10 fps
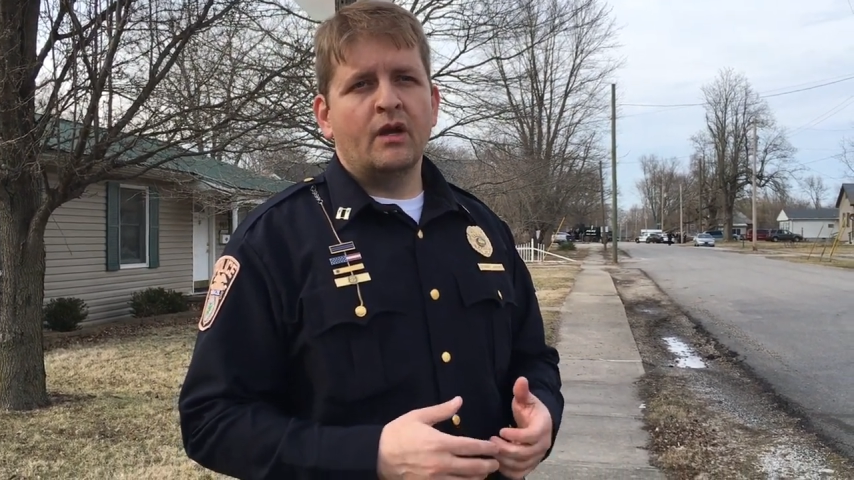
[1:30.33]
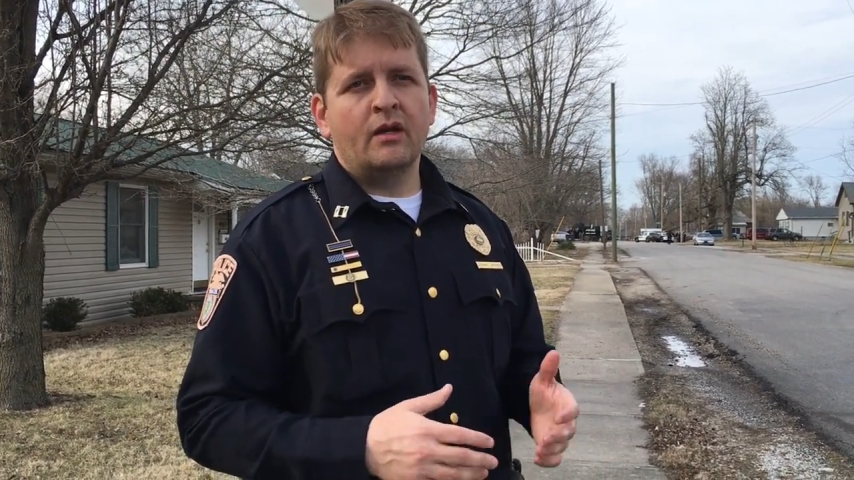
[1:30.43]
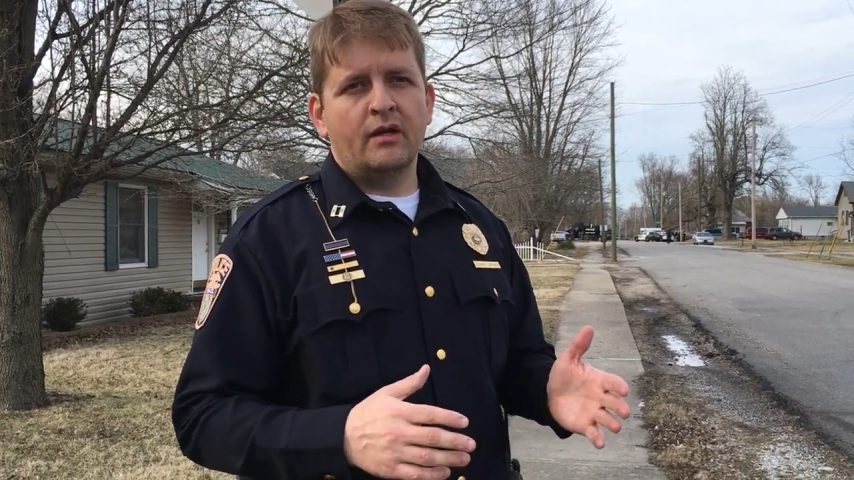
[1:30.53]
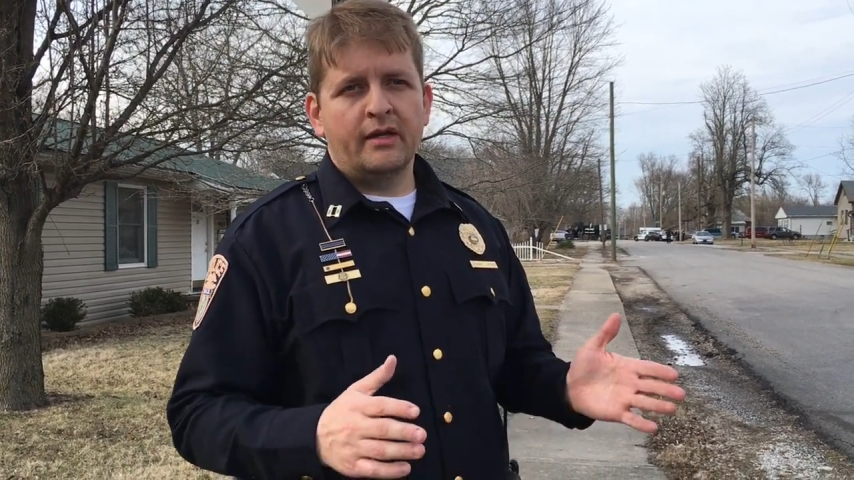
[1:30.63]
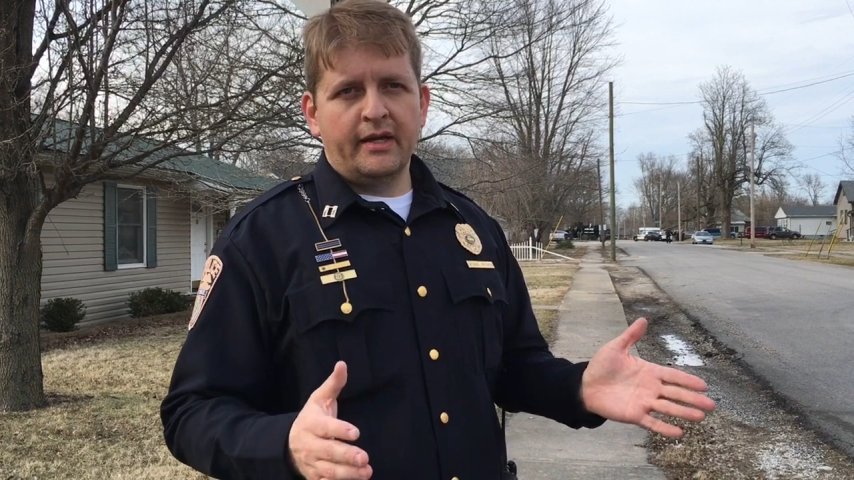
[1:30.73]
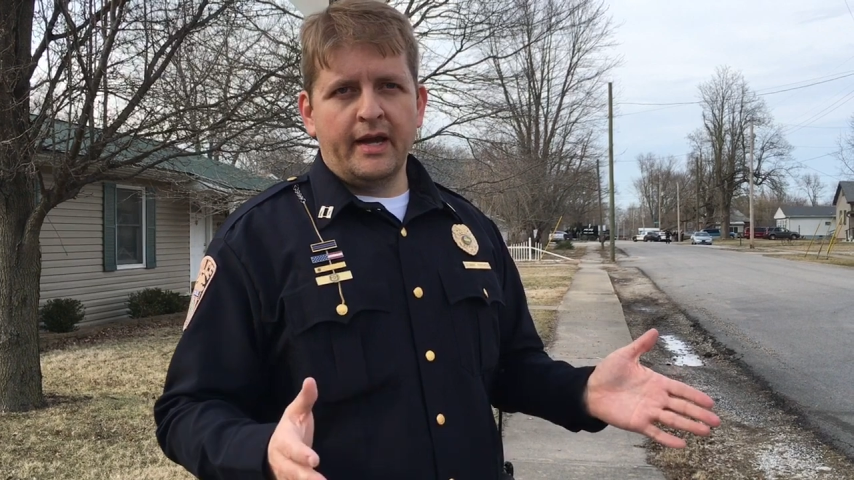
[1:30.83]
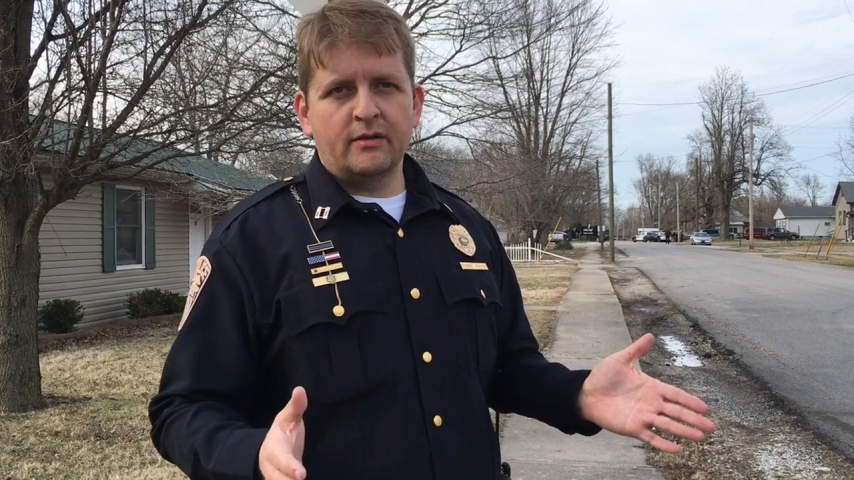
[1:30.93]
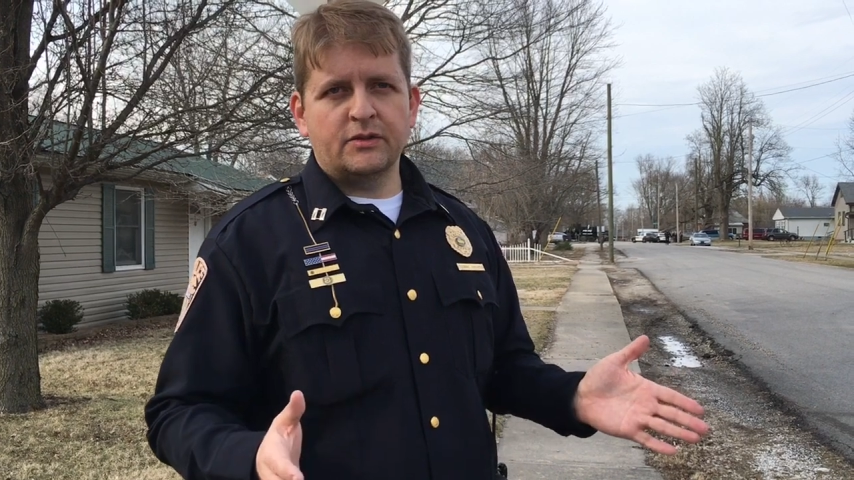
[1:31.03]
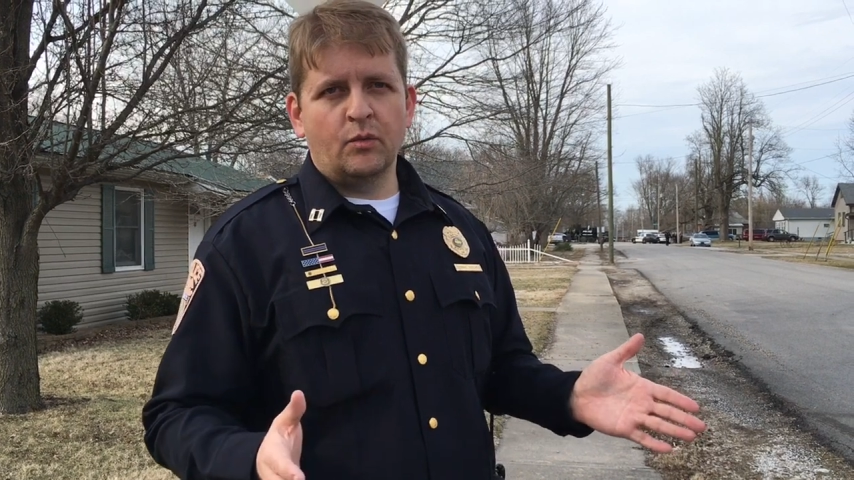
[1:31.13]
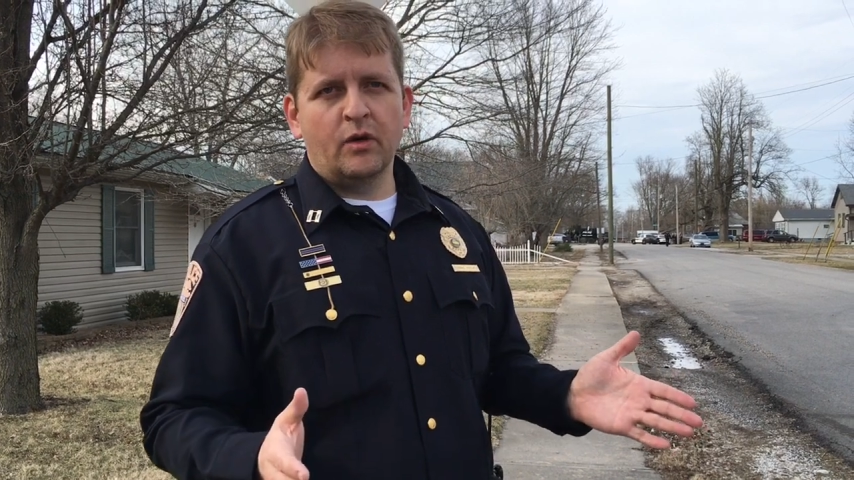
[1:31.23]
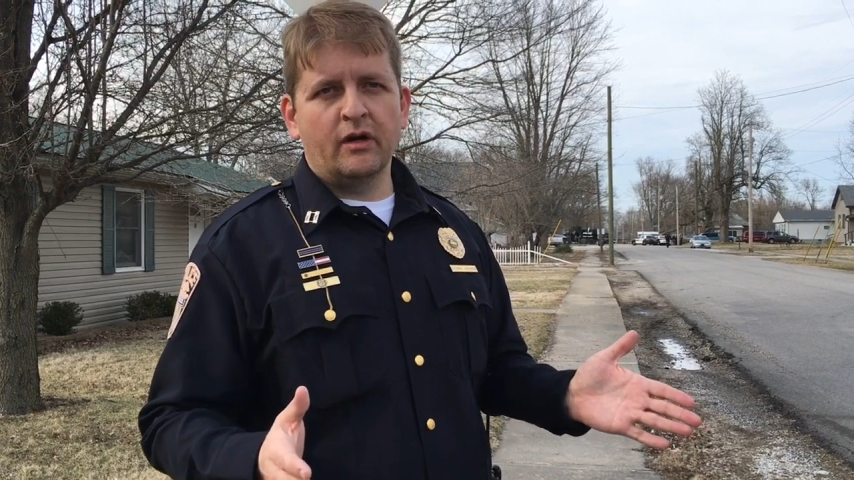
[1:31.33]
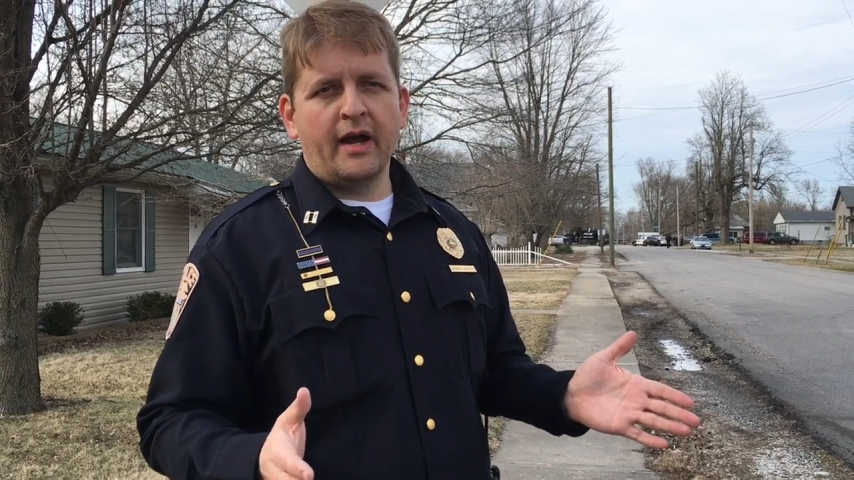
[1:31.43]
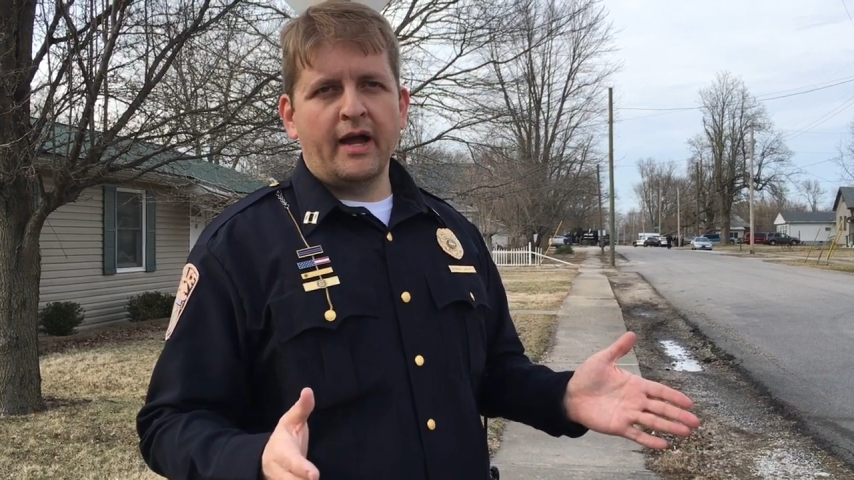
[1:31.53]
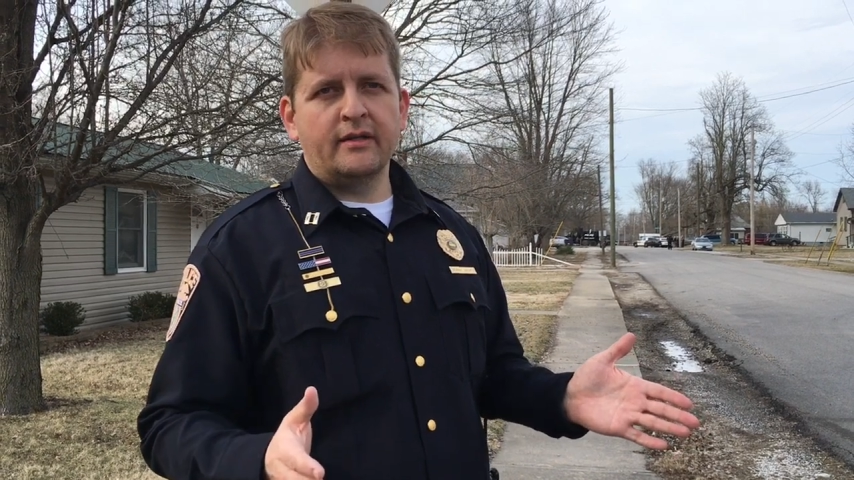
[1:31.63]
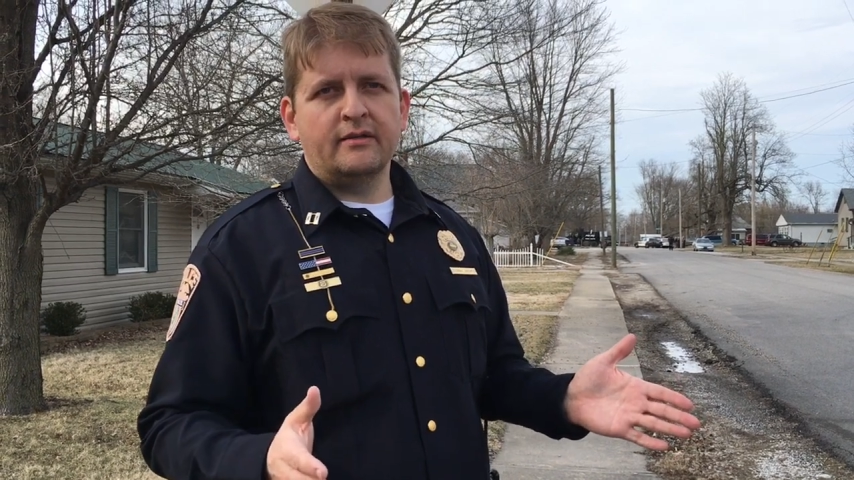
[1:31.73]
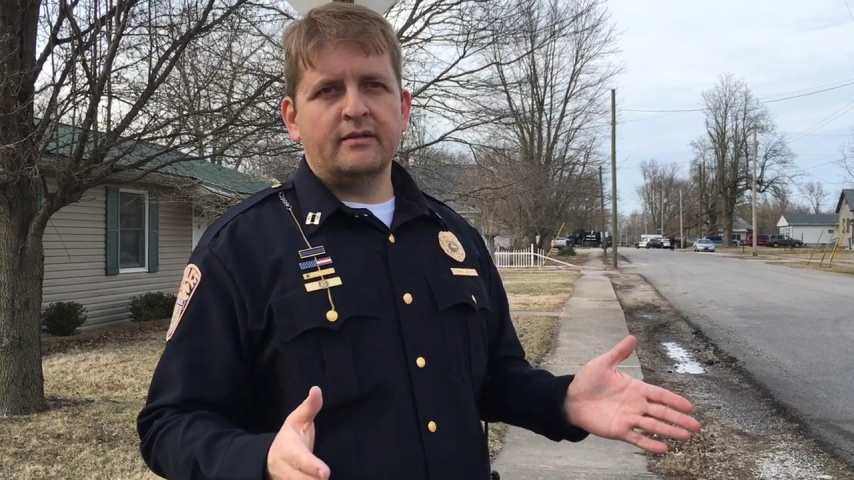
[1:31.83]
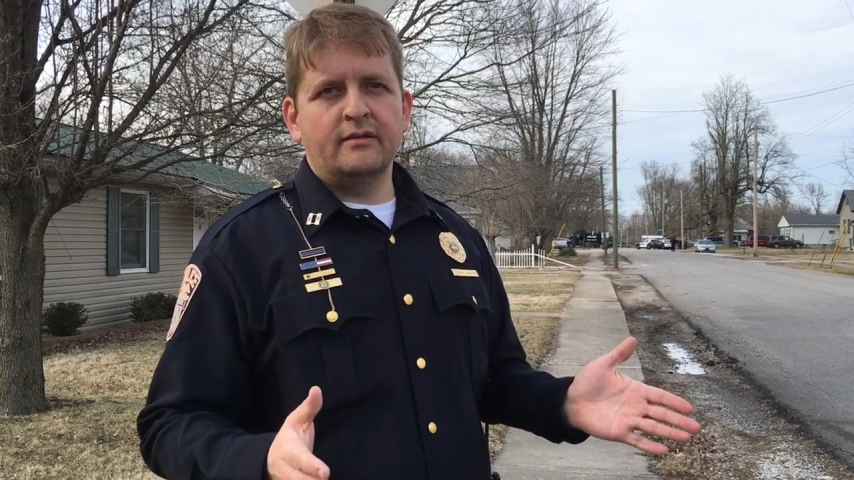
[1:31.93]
and so we're at